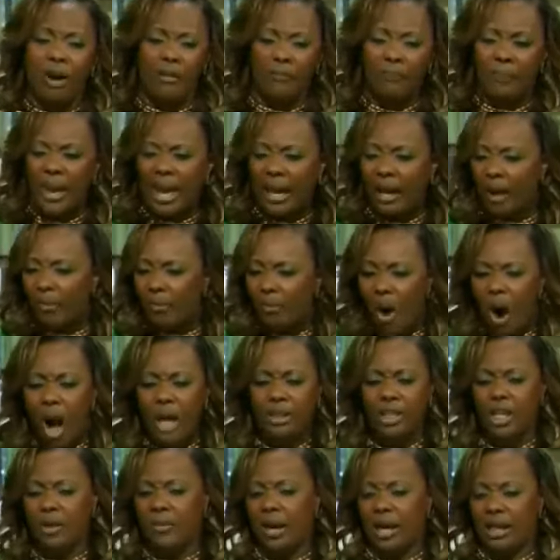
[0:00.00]
being a
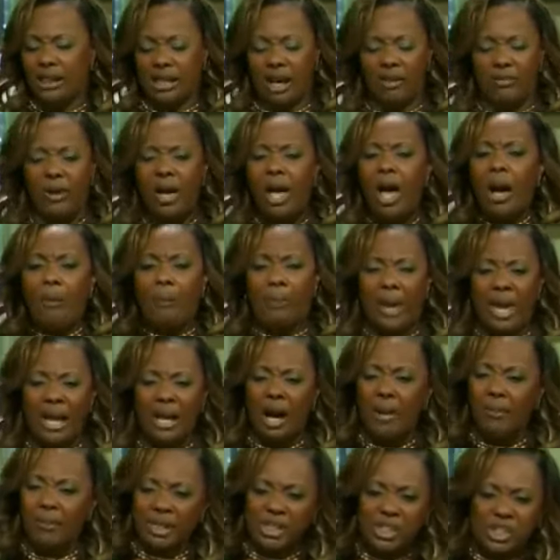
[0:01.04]
monument, of being
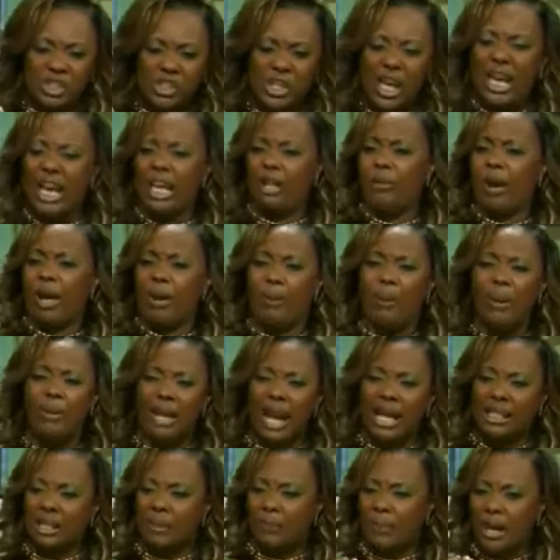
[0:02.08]
a machine, where people
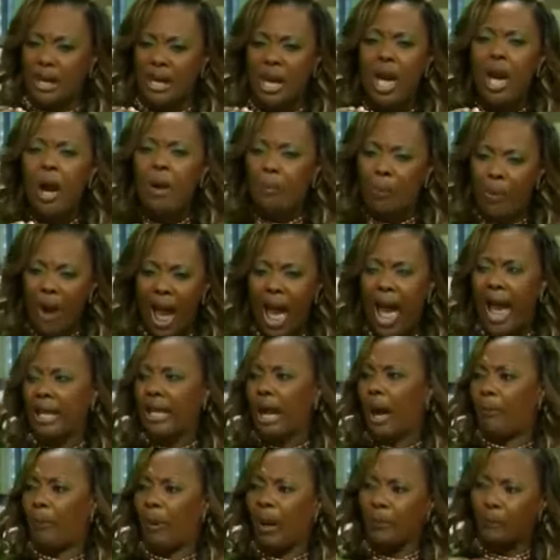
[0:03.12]
had to be pried
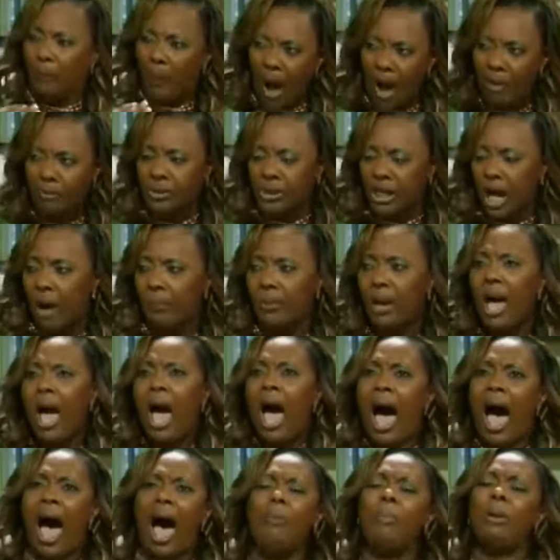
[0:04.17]
up and pumped up,
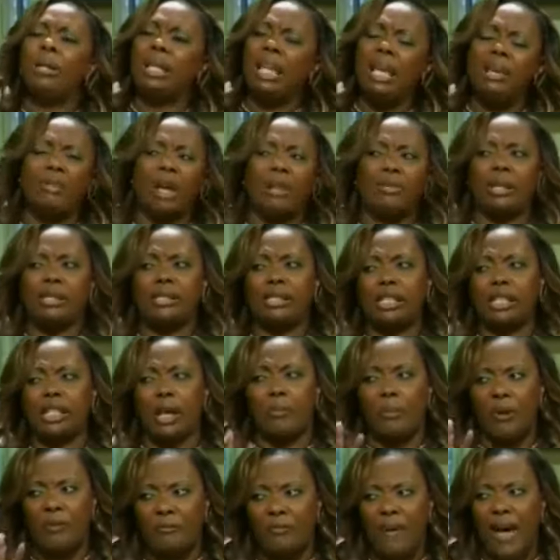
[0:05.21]
I believe that this is the
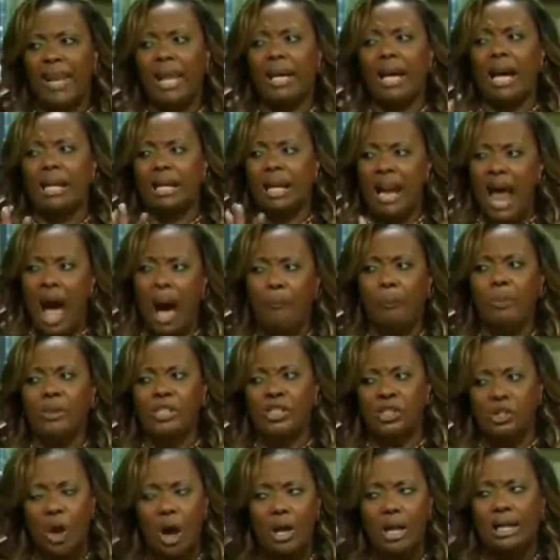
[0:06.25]
prophetic and an
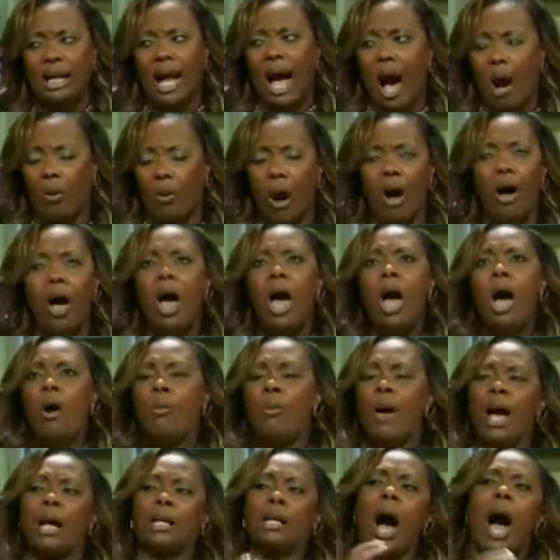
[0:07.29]
apostolic hour
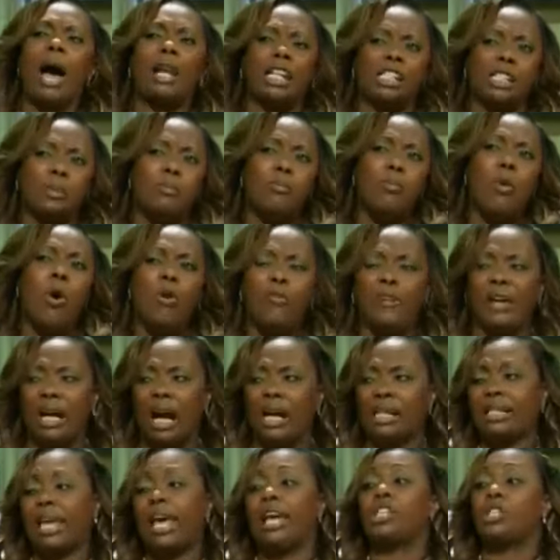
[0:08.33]
where God is moving
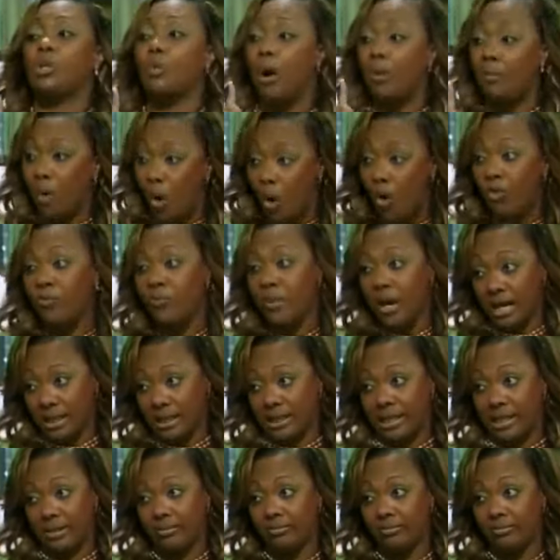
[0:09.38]
us into a movement.